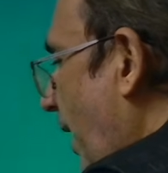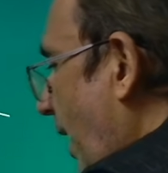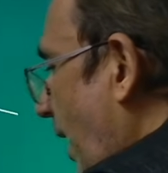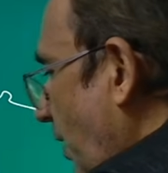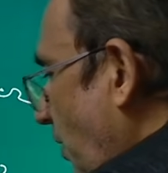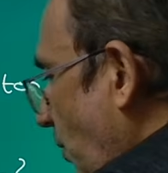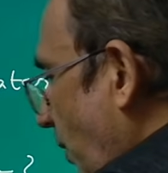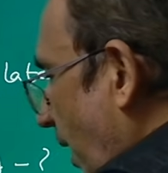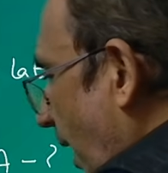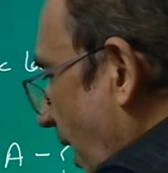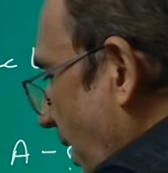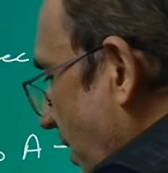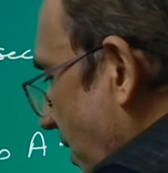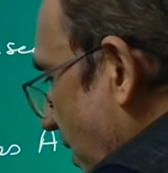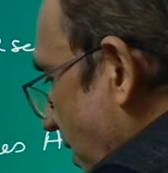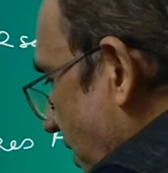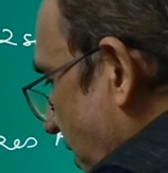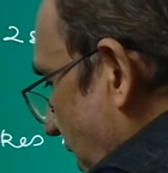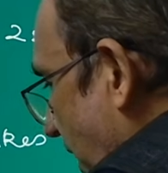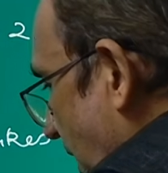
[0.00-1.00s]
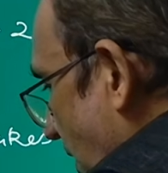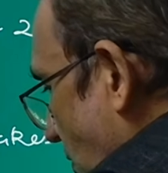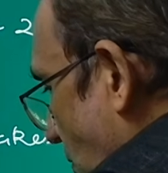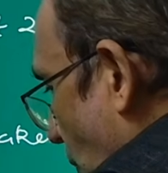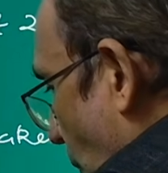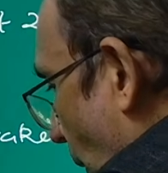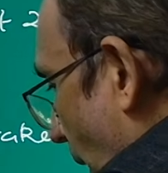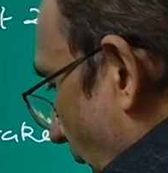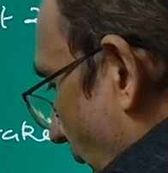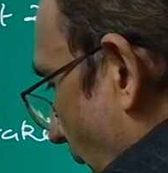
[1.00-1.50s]
here you get t
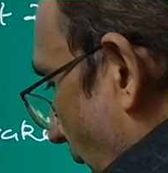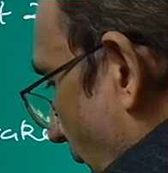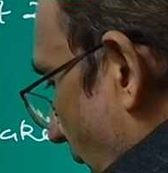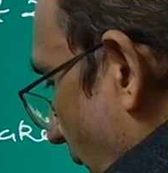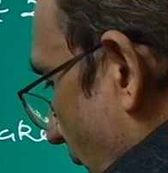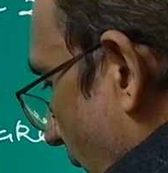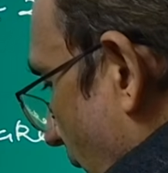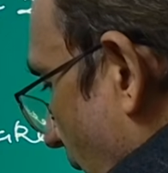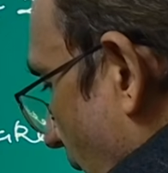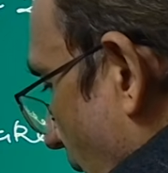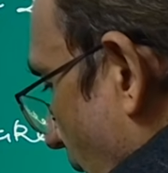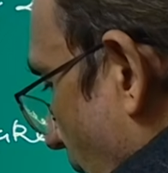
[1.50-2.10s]
square